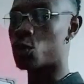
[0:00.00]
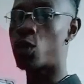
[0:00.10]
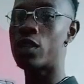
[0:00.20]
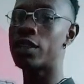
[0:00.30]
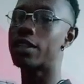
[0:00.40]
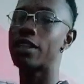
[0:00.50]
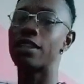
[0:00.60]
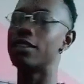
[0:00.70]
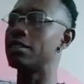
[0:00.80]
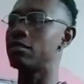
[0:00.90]
work,
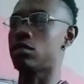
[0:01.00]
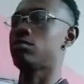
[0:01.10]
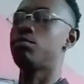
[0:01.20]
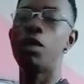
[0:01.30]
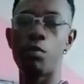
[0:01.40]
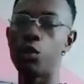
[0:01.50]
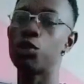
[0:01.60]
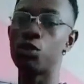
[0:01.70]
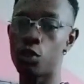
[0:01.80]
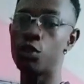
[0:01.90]
and people
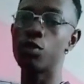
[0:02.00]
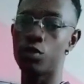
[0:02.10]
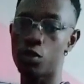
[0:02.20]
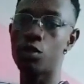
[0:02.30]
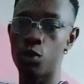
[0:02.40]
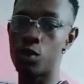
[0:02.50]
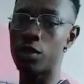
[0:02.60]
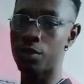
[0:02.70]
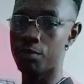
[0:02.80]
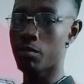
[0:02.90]
you know too well.